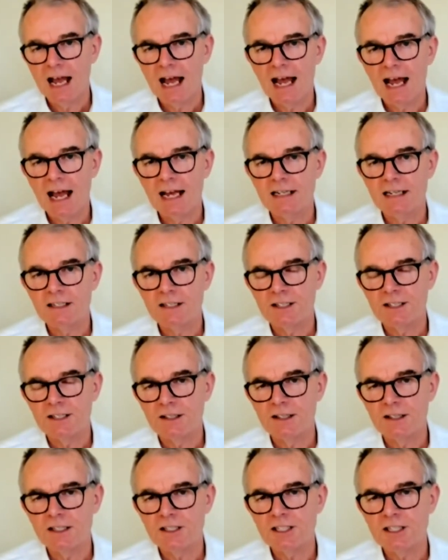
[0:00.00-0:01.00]
And
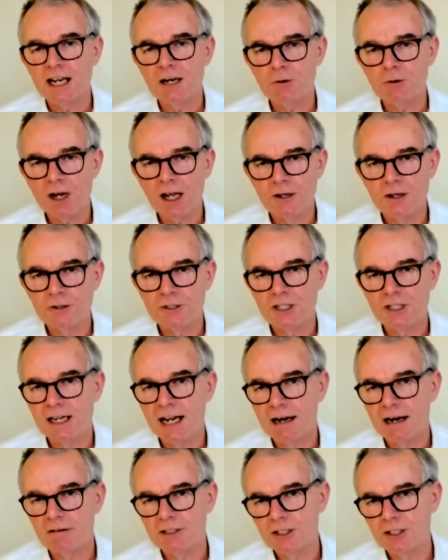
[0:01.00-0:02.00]
the telcos are
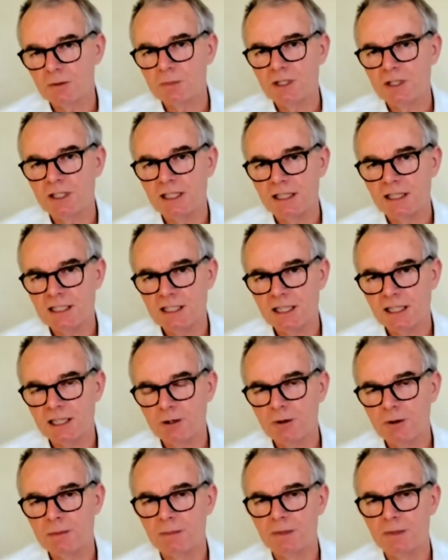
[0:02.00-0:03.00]
now adopting this
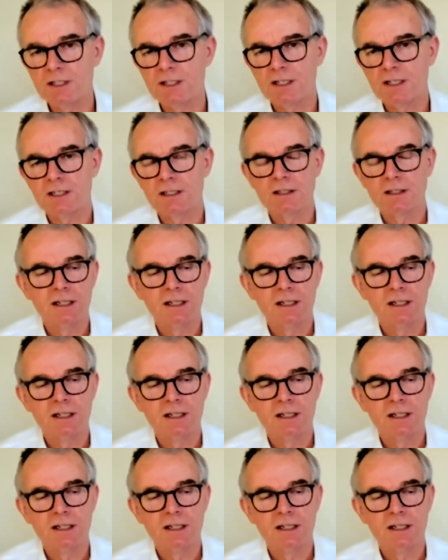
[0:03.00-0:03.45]
equipment,